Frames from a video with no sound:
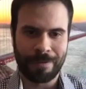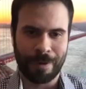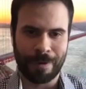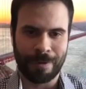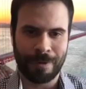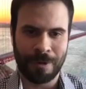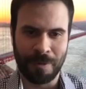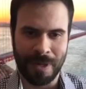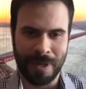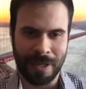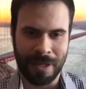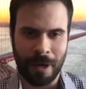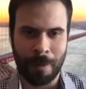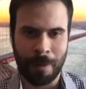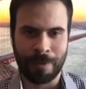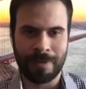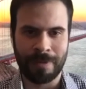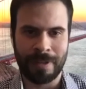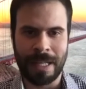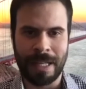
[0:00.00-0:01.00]
first doing
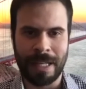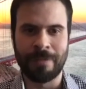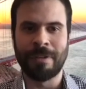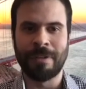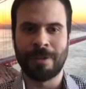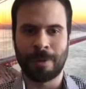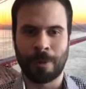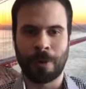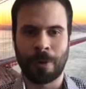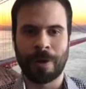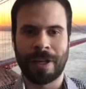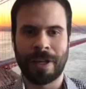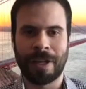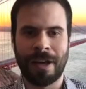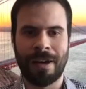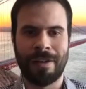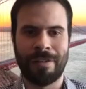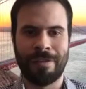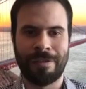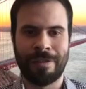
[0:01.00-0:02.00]
almost an inventory
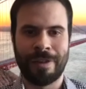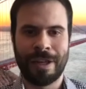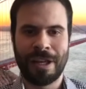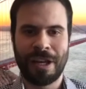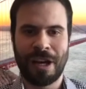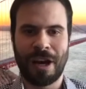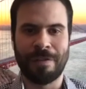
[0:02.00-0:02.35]
of